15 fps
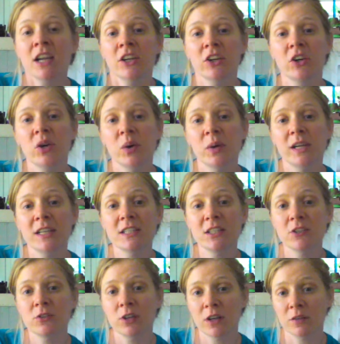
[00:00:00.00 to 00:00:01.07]
you're going
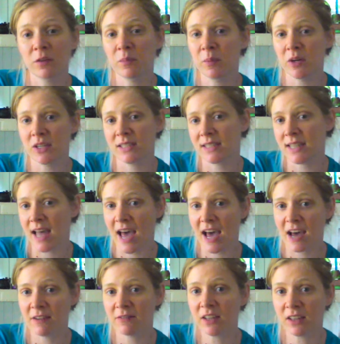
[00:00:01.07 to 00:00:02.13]
to look for books that
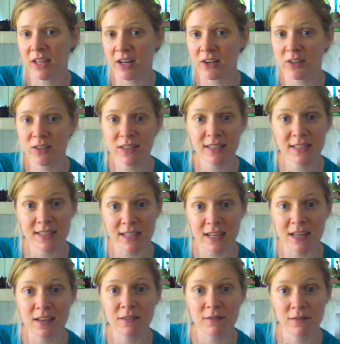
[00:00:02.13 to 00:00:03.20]
have the letters
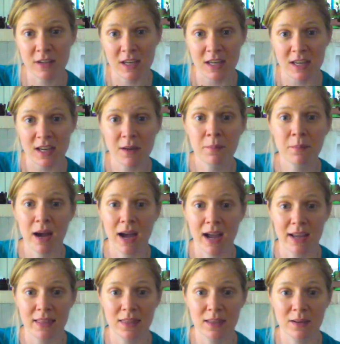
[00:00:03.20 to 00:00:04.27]
CV
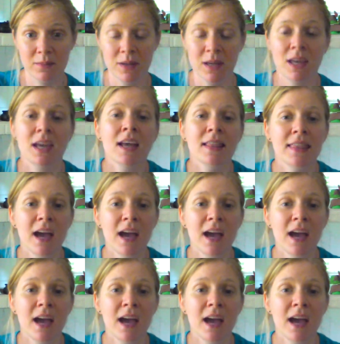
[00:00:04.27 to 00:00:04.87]
behind them.